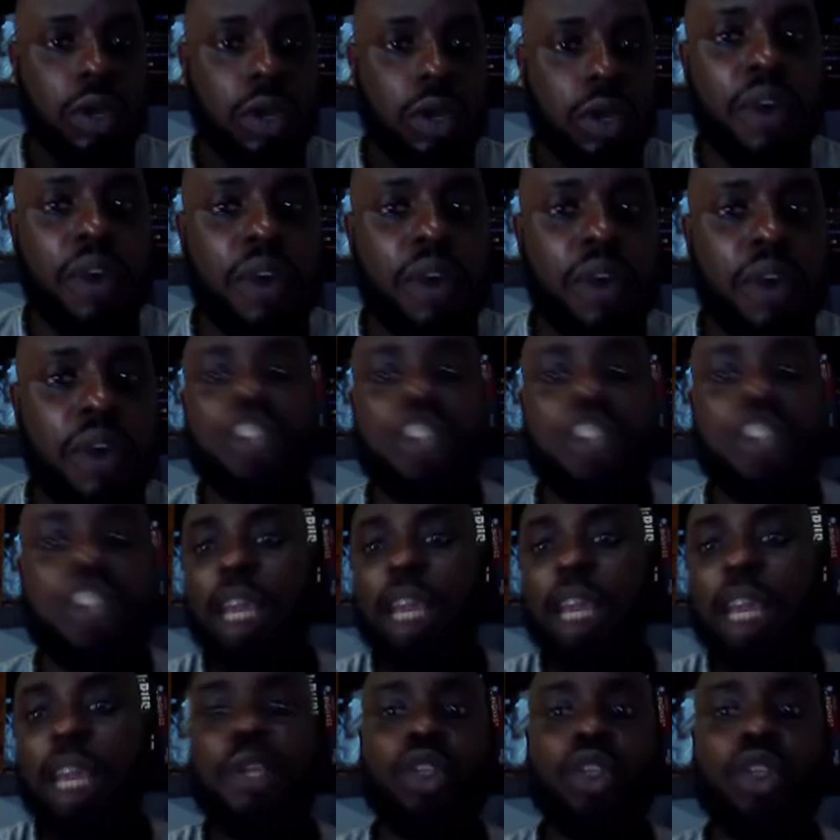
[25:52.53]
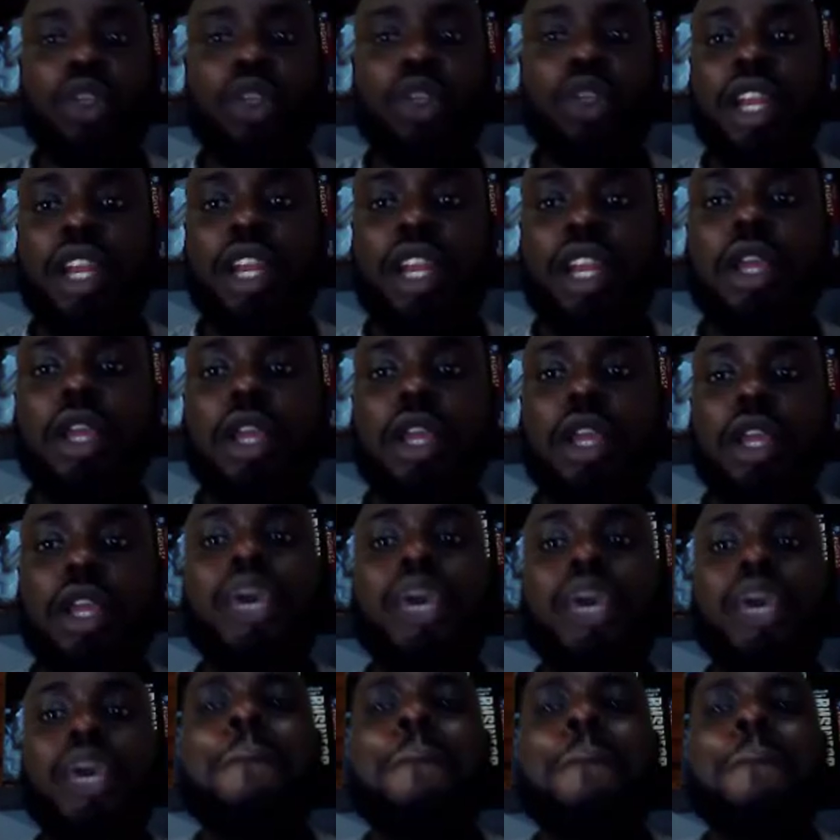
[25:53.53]
move on. But in Bitcoin,
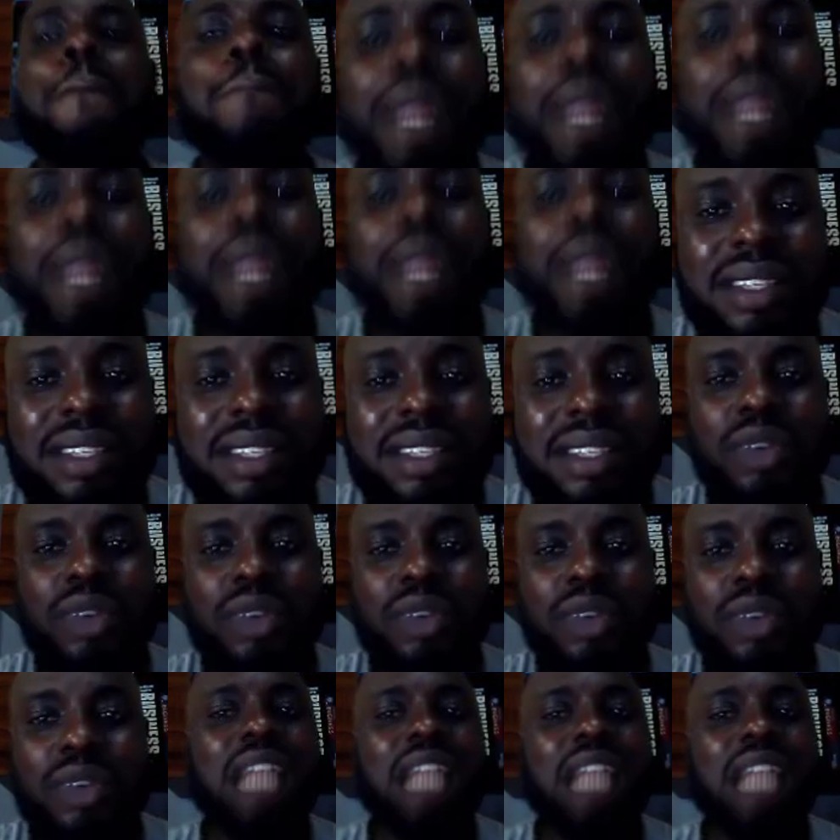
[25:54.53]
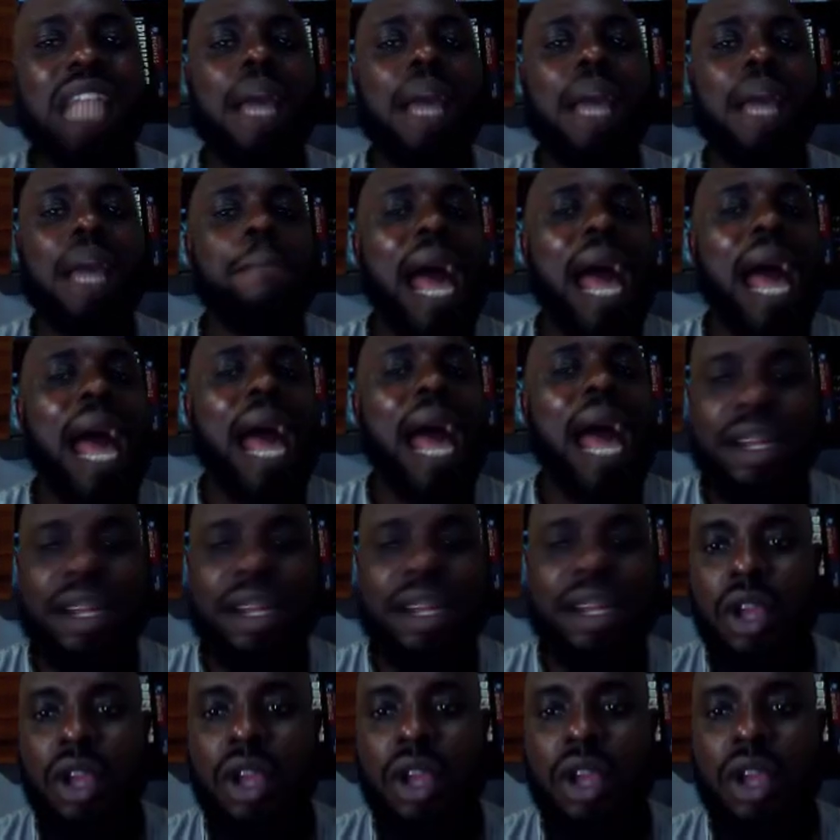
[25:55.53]
you can't print, you can't
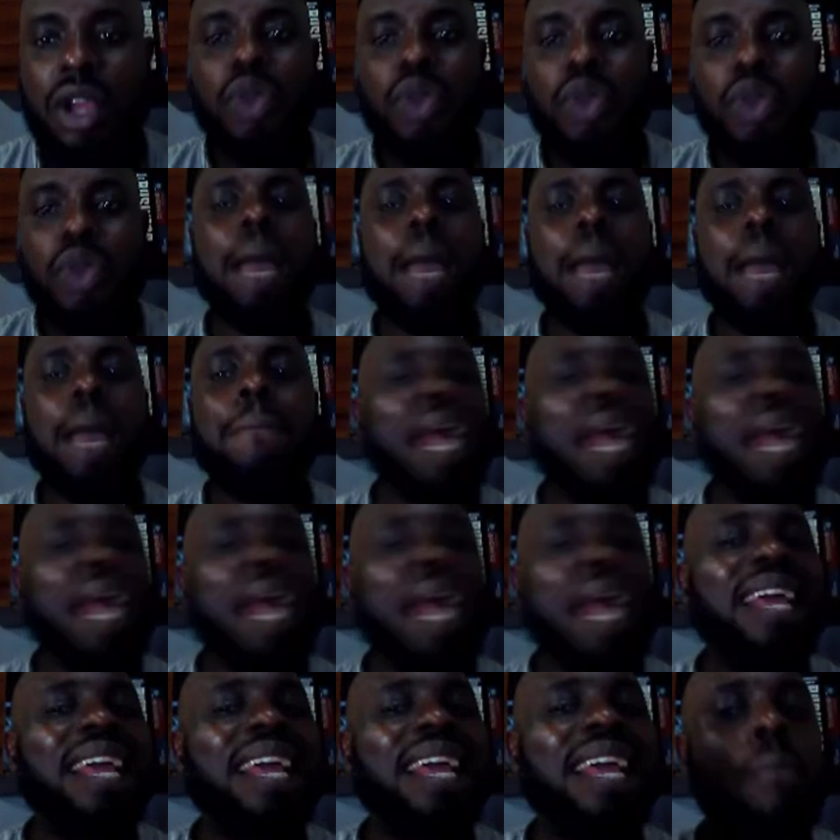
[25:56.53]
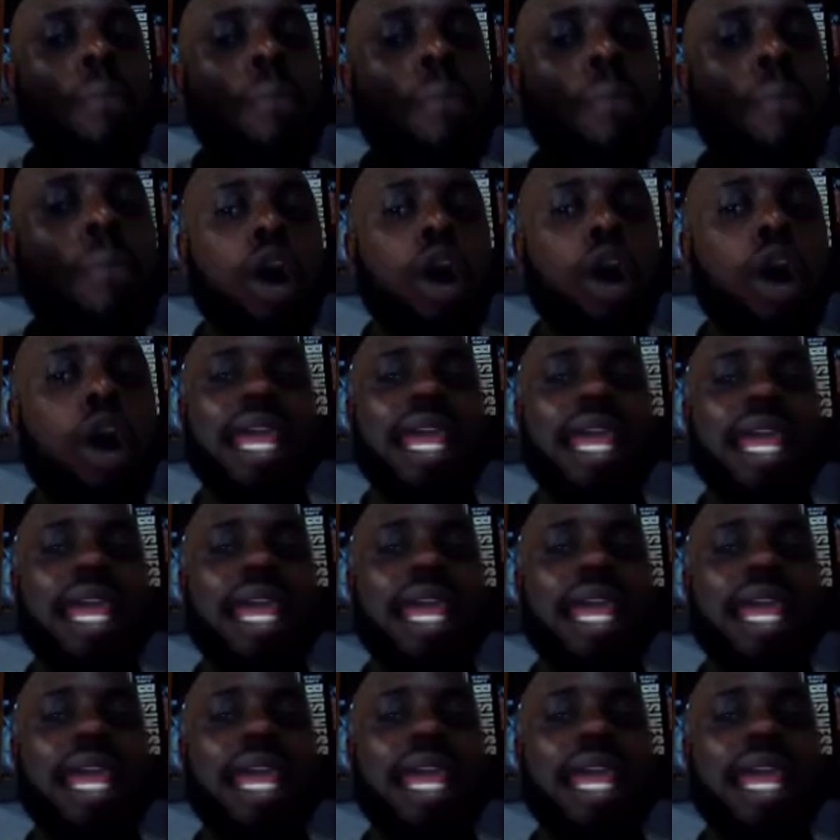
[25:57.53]
mine more